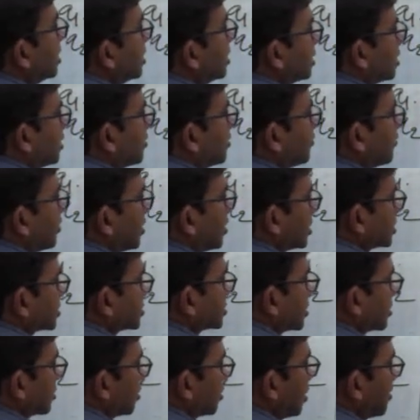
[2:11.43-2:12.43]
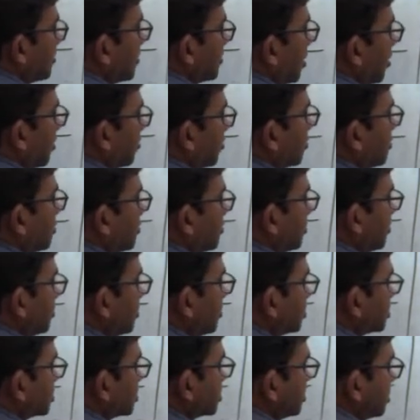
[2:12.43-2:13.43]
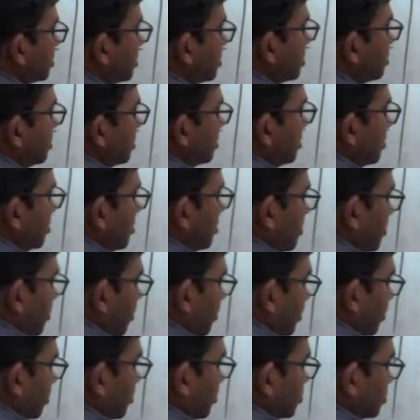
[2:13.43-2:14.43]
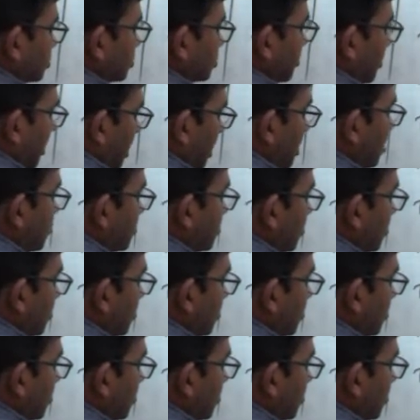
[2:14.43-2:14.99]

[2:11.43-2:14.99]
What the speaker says: the function of outputs produced by